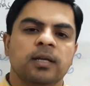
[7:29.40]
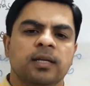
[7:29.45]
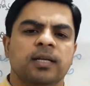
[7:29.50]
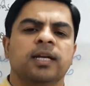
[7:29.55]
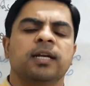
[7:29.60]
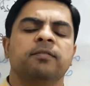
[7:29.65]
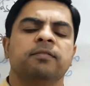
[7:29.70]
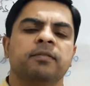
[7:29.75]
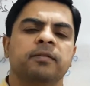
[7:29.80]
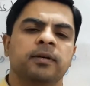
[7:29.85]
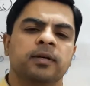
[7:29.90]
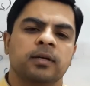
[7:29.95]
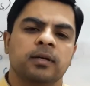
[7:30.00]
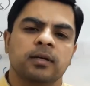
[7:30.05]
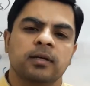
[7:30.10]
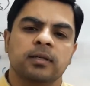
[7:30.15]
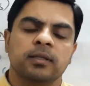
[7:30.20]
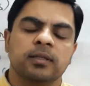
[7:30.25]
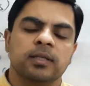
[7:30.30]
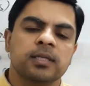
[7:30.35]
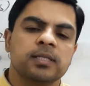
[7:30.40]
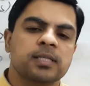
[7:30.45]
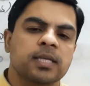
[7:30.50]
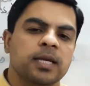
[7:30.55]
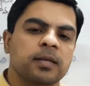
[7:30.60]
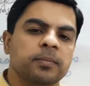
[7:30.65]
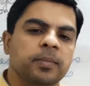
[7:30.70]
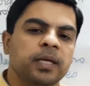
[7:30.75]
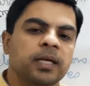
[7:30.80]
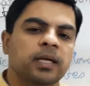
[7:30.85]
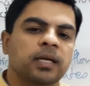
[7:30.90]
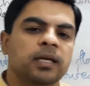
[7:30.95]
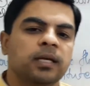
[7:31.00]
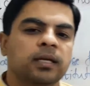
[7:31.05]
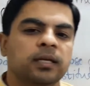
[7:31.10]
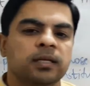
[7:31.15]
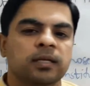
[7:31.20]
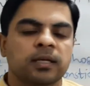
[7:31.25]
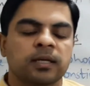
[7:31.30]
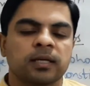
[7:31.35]
This can
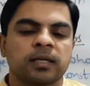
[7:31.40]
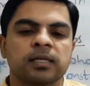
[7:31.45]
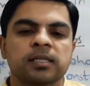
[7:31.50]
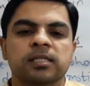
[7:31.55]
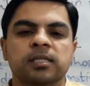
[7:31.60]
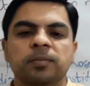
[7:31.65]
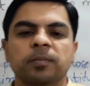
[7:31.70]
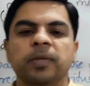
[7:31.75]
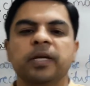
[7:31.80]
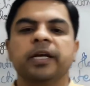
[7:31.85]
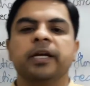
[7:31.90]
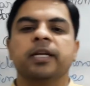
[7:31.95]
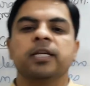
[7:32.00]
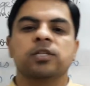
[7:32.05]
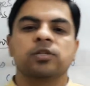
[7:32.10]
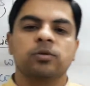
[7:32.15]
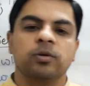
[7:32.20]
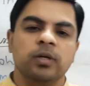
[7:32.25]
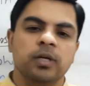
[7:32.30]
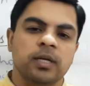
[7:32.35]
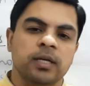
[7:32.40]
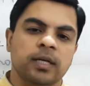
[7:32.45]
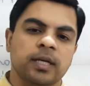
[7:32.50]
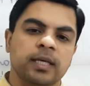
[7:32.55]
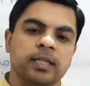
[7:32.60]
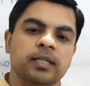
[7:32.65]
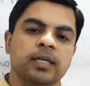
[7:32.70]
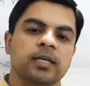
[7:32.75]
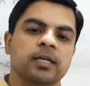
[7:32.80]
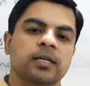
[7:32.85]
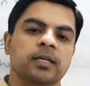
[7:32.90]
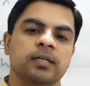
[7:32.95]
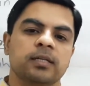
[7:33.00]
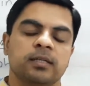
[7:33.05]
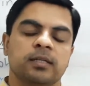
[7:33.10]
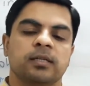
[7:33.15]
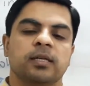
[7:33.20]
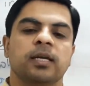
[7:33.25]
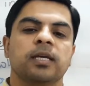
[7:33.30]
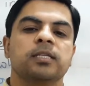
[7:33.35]
be simply understood in
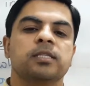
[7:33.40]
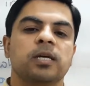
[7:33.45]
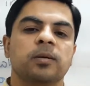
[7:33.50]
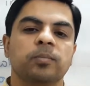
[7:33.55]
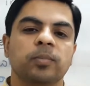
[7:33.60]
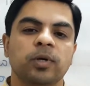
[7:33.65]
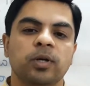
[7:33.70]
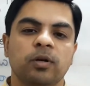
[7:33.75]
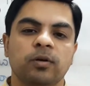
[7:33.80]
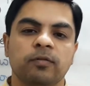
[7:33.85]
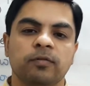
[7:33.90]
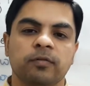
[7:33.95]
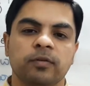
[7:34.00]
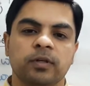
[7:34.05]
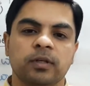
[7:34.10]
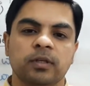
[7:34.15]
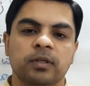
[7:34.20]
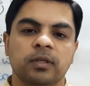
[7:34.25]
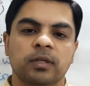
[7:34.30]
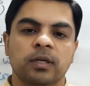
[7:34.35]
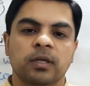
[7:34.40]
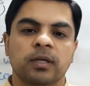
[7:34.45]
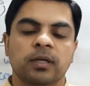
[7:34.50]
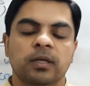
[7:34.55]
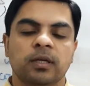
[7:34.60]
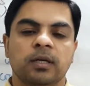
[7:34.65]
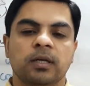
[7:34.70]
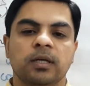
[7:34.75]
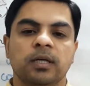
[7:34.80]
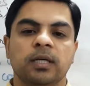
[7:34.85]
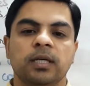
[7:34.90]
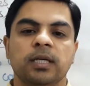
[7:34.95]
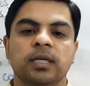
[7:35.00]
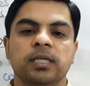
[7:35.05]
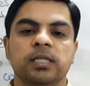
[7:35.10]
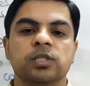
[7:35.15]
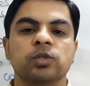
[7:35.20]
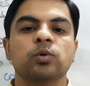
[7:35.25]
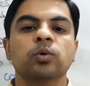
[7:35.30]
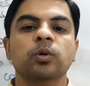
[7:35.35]
the example of
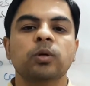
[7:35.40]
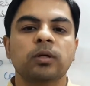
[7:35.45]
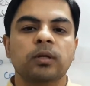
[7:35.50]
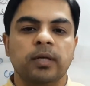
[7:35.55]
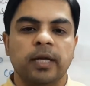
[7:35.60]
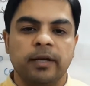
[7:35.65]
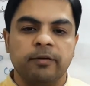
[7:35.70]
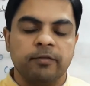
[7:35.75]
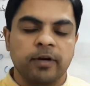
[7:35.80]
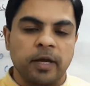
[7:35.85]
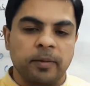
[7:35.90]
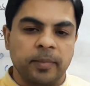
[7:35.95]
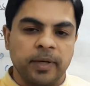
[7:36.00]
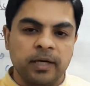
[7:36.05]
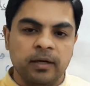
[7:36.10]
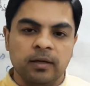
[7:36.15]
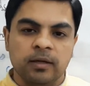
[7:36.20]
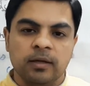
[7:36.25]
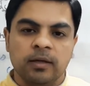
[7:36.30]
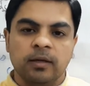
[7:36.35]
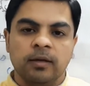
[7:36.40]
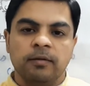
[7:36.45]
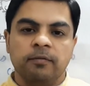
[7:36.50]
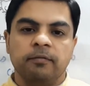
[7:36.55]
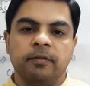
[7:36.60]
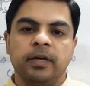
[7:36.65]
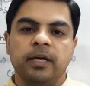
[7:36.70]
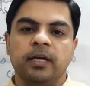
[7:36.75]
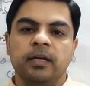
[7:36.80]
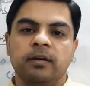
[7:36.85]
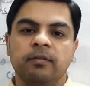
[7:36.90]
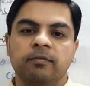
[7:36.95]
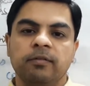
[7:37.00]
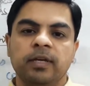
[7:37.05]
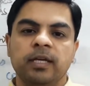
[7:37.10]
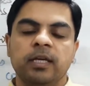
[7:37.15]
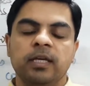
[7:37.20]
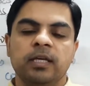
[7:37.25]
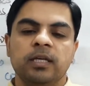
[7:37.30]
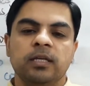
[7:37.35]
a school environment, where
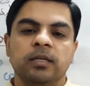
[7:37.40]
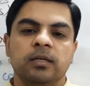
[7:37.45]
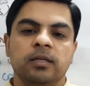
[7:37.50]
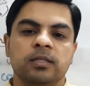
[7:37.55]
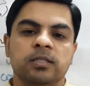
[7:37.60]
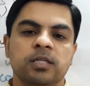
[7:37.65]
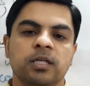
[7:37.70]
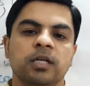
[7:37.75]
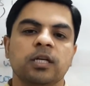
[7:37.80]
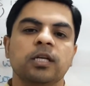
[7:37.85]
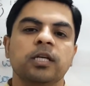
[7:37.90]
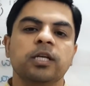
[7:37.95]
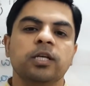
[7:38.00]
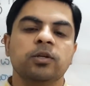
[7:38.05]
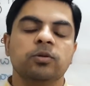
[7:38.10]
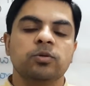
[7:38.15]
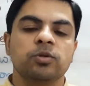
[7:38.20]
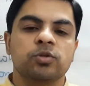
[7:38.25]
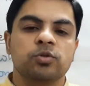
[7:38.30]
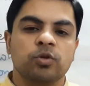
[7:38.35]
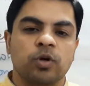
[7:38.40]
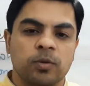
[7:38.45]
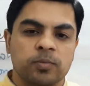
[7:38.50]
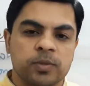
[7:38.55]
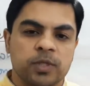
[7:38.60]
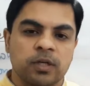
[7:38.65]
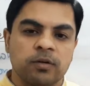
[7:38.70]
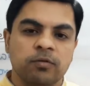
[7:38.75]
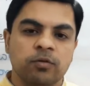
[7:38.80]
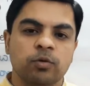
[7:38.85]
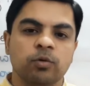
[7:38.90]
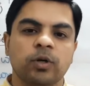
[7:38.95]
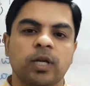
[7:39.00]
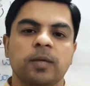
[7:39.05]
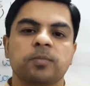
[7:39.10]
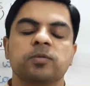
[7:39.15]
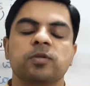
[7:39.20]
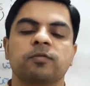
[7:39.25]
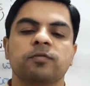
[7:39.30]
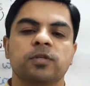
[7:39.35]
we generally used to observe two
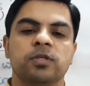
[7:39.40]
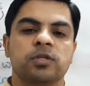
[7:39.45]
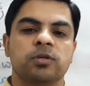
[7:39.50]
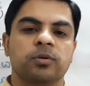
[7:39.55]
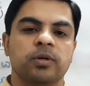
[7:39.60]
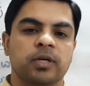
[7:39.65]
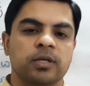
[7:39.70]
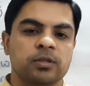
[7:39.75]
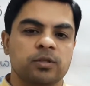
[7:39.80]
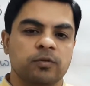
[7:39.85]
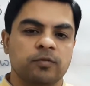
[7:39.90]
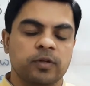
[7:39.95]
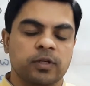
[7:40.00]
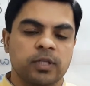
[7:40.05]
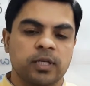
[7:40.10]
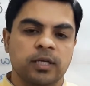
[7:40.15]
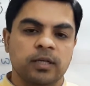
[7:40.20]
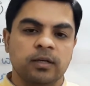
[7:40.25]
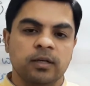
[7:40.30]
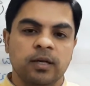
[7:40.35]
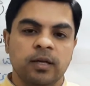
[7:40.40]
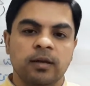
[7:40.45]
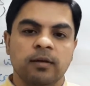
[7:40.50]
types of students over there.